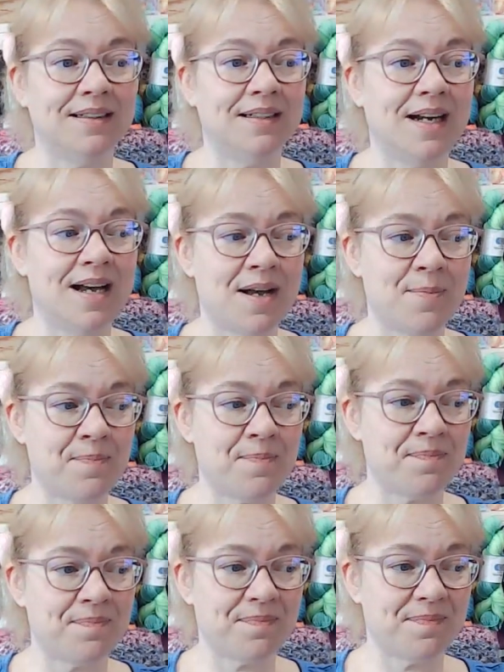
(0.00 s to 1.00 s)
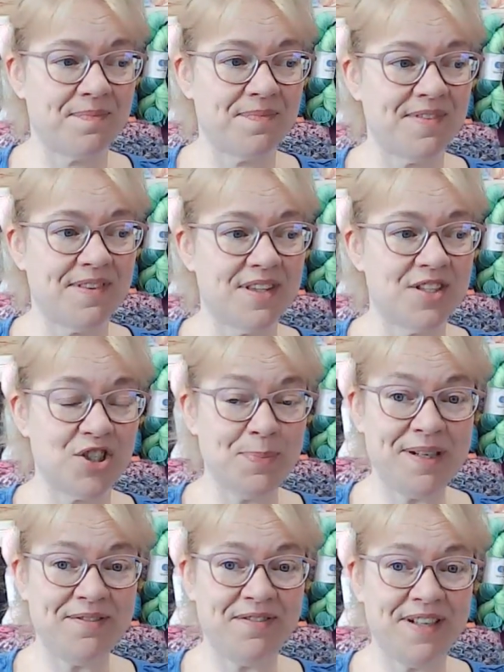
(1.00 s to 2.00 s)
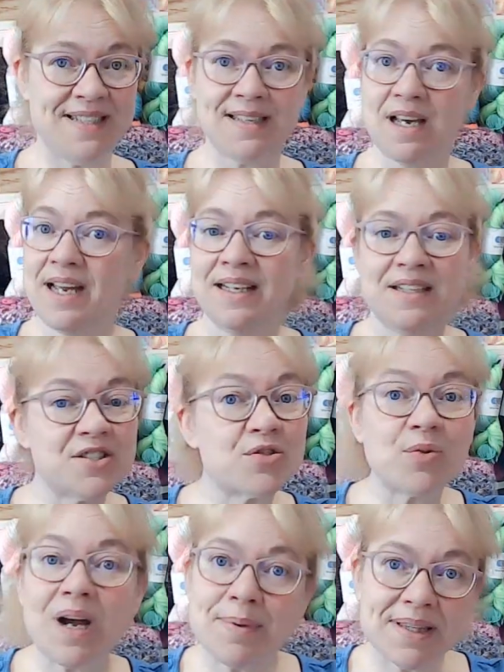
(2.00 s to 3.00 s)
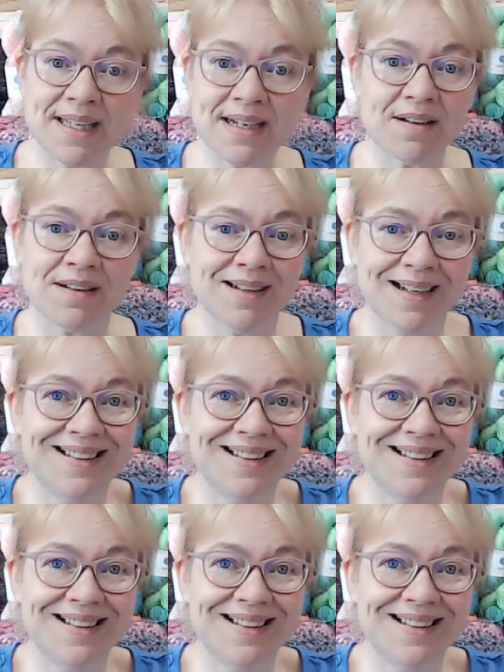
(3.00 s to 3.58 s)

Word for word: um, shipping fees, I can just grab it there.